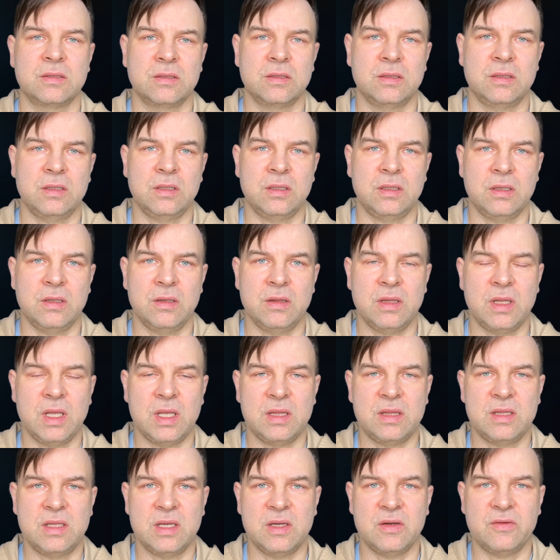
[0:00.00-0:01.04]
that
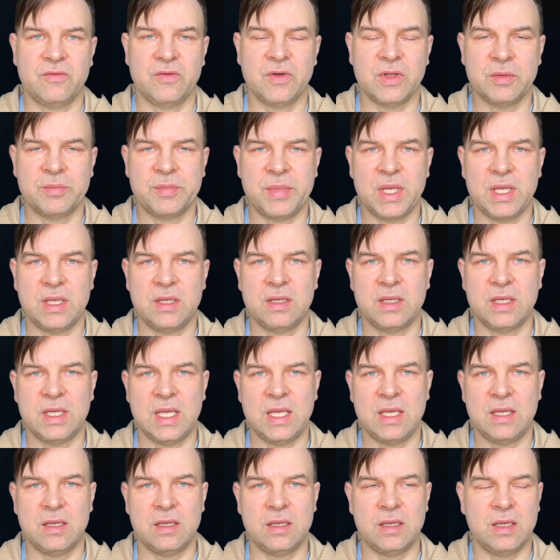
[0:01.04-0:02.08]
there will be
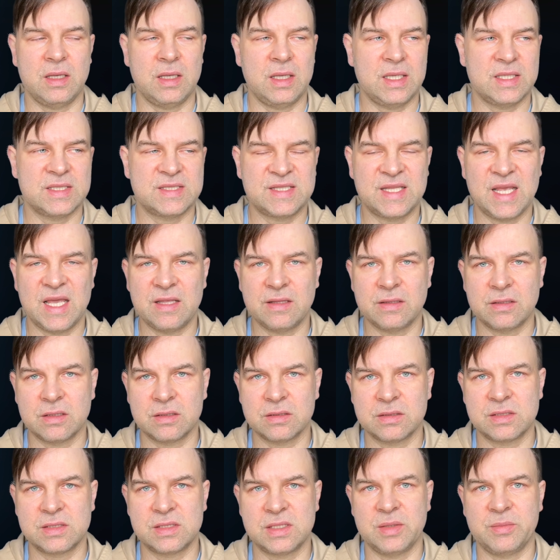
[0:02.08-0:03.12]
a
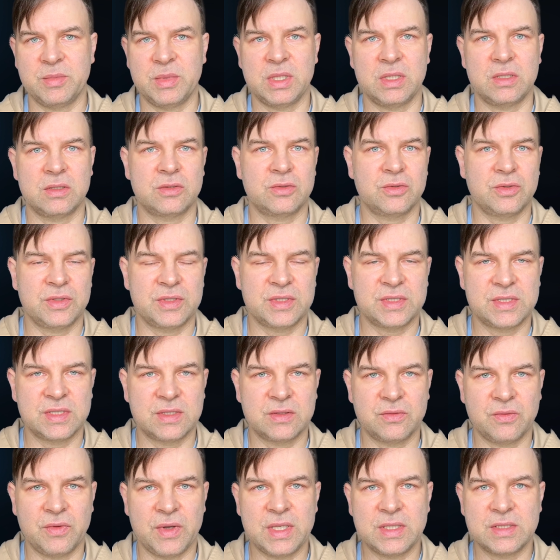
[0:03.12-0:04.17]
standard similar to
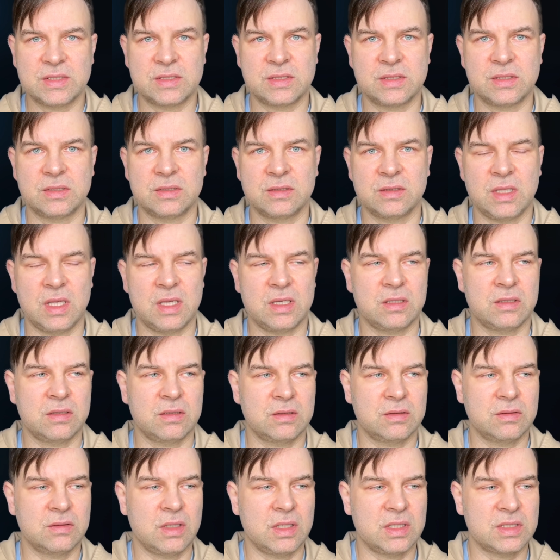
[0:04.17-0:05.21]
ERC20, like
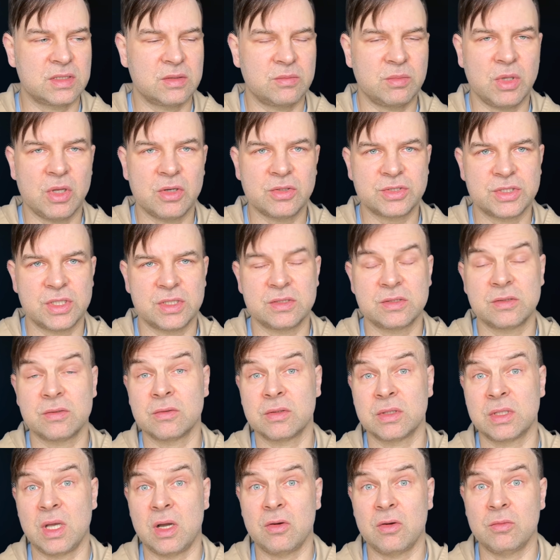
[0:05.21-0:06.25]
on other blockchains,
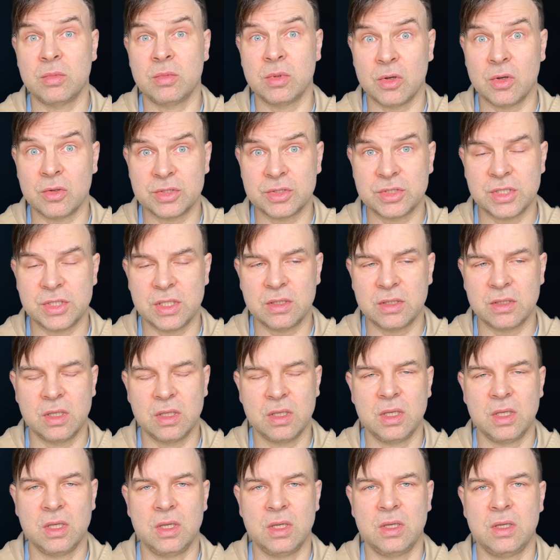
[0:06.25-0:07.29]
on Tau blockchain.
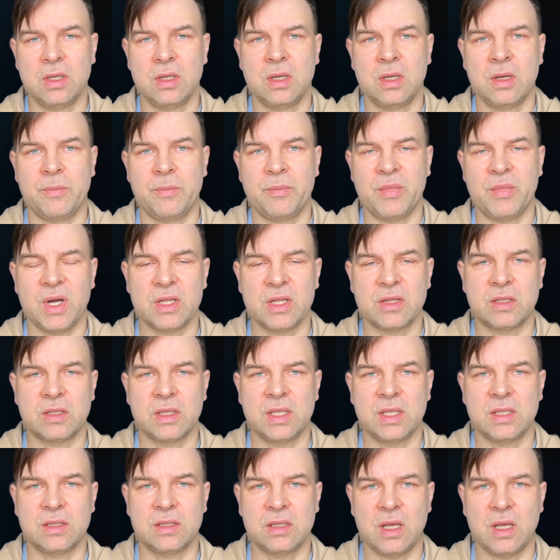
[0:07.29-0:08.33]
But
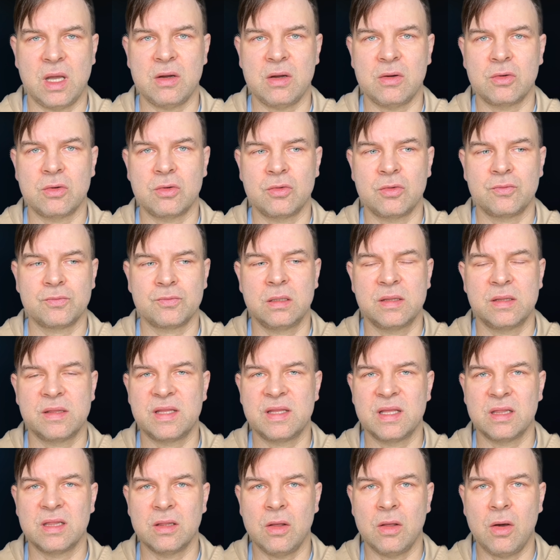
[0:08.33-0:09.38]
in Tau,
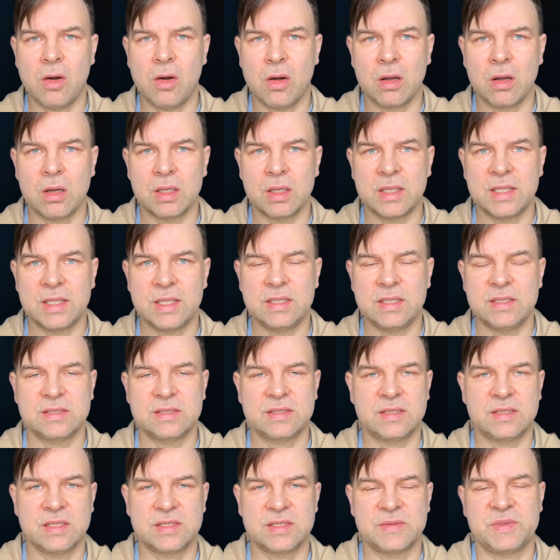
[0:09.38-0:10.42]
the law is
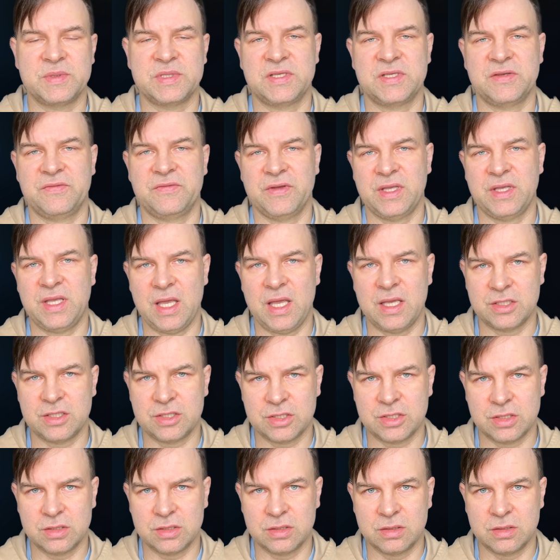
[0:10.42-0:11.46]
the
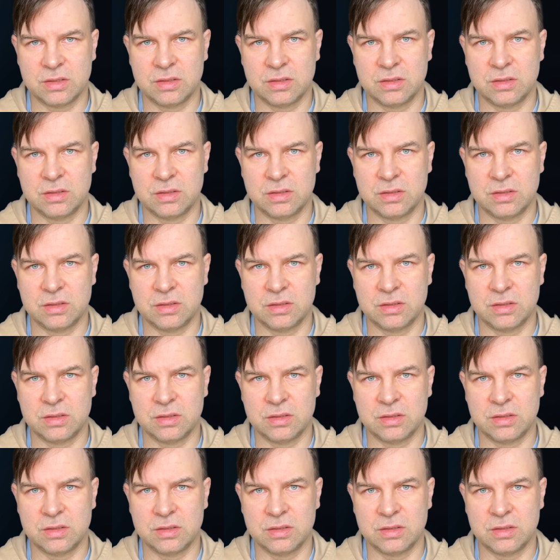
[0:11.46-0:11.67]
specification,